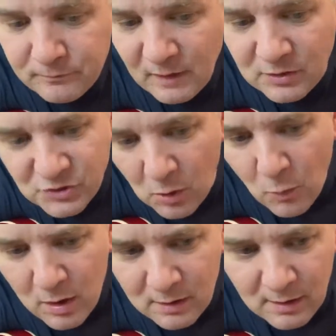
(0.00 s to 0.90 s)
So
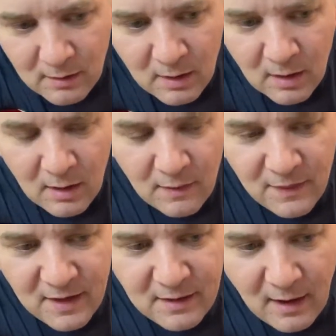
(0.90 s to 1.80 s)
well,
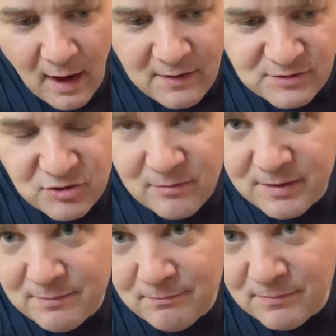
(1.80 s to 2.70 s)
then I
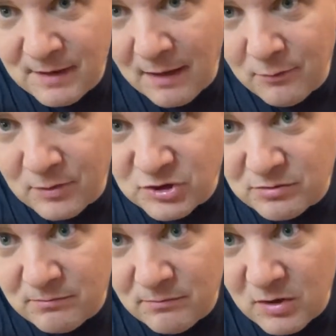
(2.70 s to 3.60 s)
discovered that was
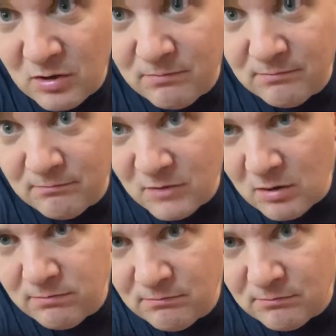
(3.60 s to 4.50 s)

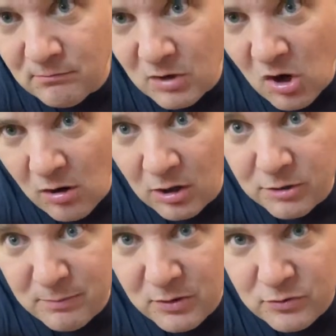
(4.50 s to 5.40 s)

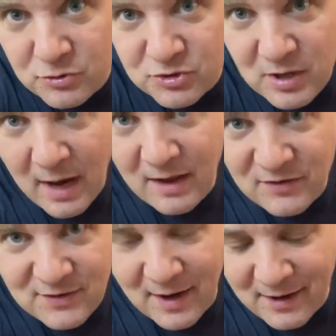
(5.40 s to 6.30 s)
called blues, and I
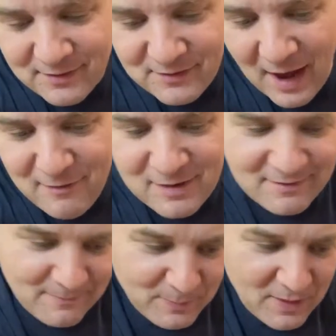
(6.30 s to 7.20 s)
start
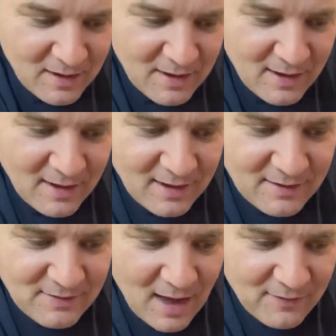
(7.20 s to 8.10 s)
diving
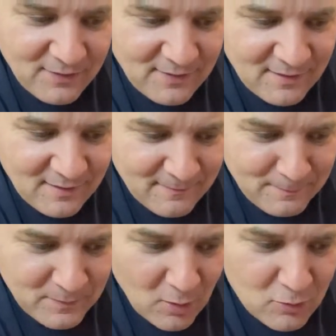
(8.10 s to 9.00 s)
in that
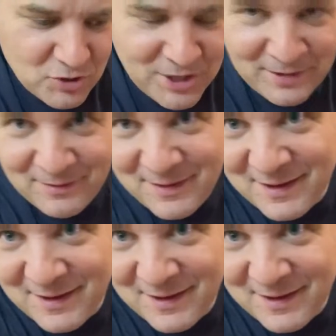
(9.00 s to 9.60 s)
ocean,